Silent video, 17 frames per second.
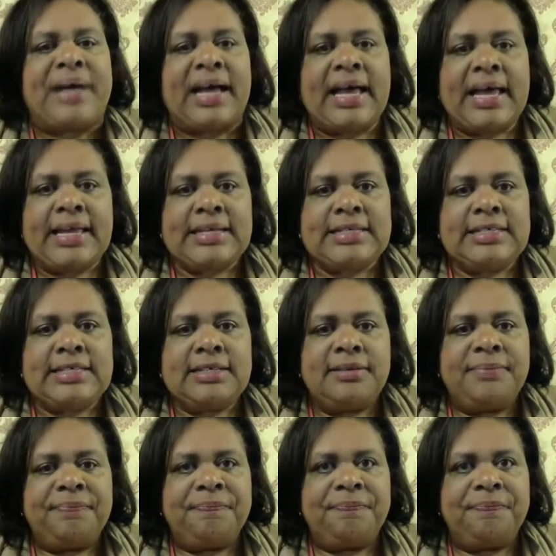
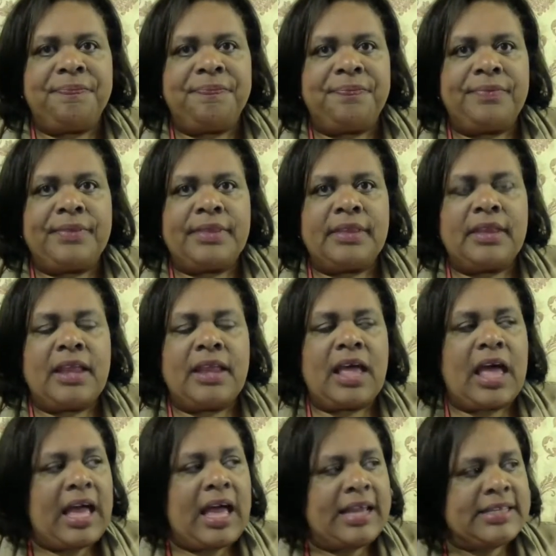But
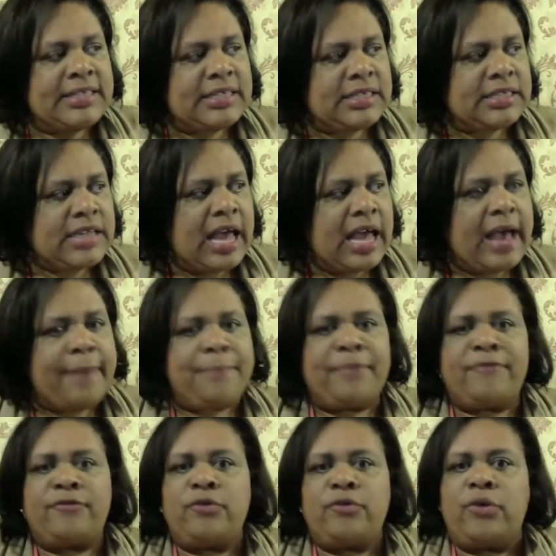I stop
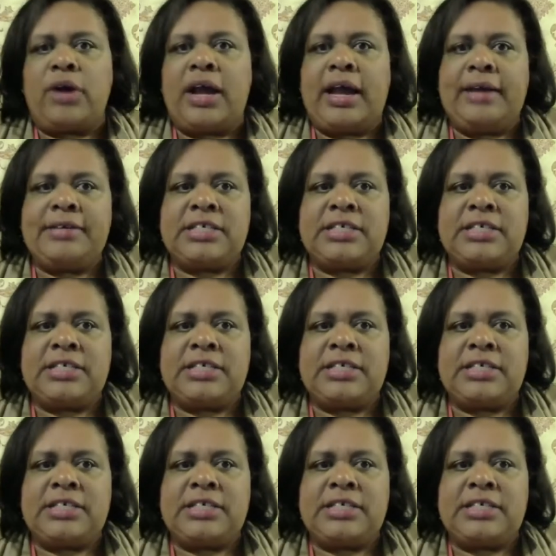before I